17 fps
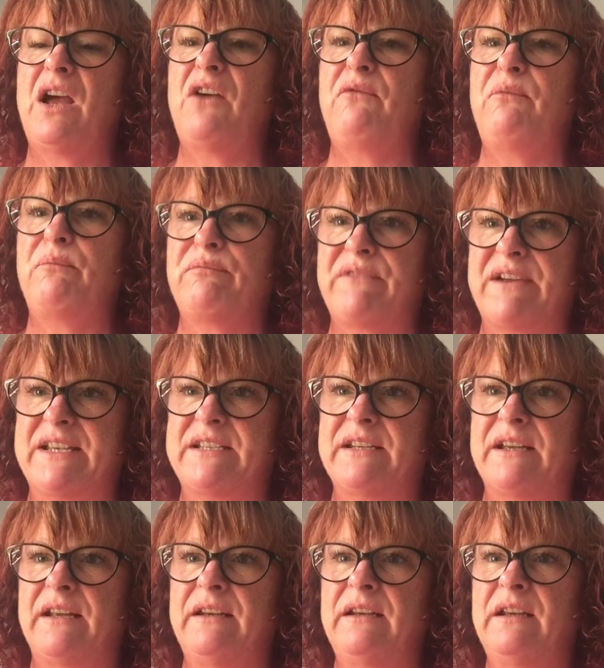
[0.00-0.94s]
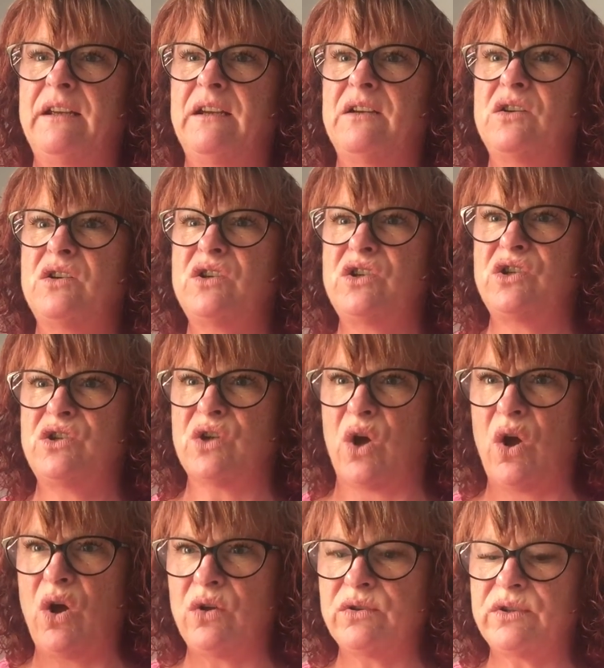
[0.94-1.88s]
of Britain,
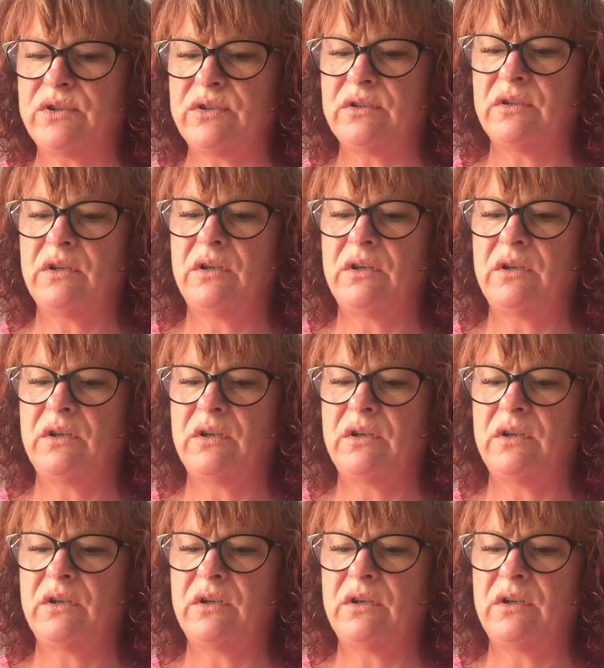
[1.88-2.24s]
shot?